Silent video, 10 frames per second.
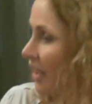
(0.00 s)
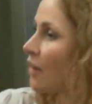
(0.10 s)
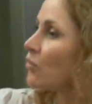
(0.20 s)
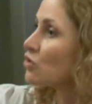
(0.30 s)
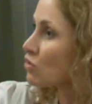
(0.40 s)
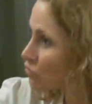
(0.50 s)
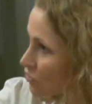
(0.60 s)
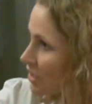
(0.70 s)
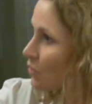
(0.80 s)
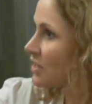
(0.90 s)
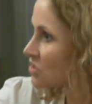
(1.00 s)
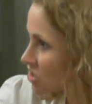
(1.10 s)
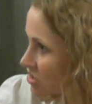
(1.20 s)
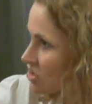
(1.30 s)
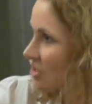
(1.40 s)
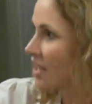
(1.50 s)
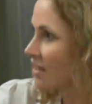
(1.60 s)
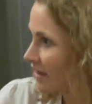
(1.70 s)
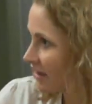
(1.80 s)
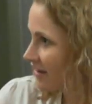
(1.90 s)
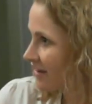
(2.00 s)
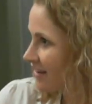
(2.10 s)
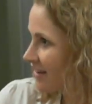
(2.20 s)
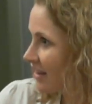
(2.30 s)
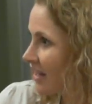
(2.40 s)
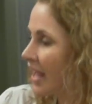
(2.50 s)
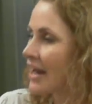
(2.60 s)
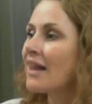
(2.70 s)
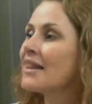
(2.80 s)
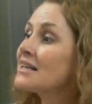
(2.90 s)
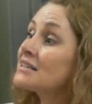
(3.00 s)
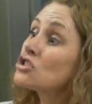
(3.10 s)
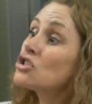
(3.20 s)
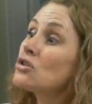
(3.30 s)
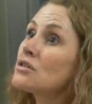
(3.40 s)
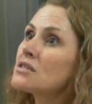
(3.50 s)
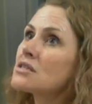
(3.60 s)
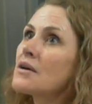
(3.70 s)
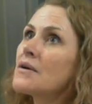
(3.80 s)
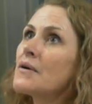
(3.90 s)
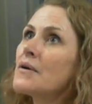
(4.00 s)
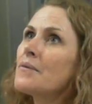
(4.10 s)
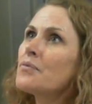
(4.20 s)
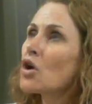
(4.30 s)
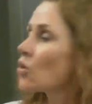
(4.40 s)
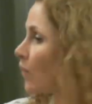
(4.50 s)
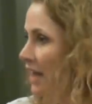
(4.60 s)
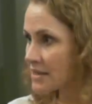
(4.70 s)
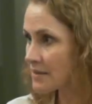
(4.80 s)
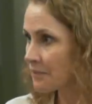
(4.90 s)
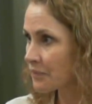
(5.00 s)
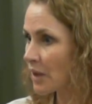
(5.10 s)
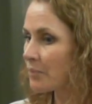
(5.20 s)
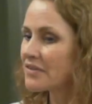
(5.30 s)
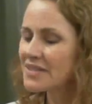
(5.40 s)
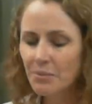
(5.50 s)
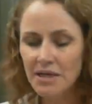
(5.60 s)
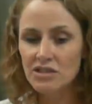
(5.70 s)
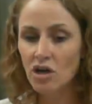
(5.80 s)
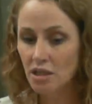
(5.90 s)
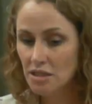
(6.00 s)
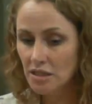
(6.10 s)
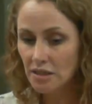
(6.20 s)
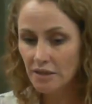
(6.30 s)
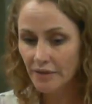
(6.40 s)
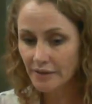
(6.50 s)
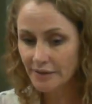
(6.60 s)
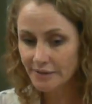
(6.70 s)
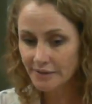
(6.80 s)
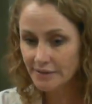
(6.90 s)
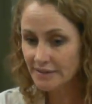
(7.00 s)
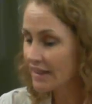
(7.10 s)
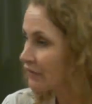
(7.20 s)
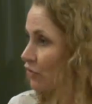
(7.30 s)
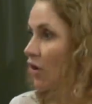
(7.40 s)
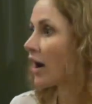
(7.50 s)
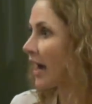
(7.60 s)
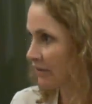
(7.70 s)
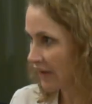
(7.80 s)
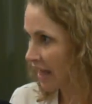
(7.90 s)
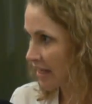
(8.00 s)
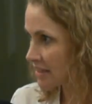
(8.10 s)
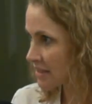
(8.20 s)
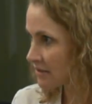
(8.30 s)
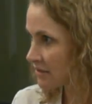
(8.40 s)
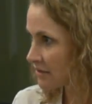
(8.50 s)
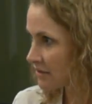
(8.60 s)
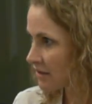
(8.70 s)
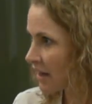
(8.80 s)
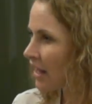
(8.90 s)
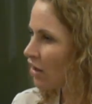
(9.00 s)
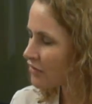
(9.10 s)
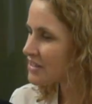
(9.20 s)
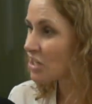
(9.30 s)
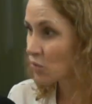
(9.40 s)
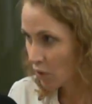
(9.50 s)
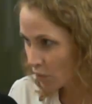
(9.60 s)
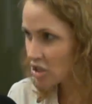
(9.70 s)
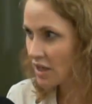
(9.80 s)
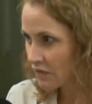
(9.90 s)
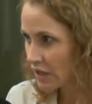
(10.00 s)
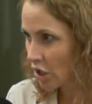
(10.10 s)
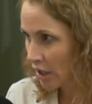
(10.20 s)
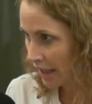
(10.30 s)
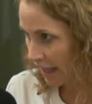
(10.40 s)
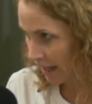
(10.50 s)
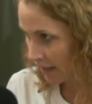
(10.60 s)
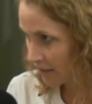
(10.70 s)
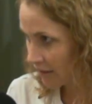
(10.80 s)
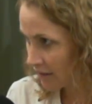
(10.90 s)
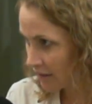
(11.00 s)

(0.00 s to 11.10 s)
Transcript: And we'll do 3 questions together, and I'll let students, not always, but if somebody's got 7 wrong out of 8, I'll often say, do you want to watch that video again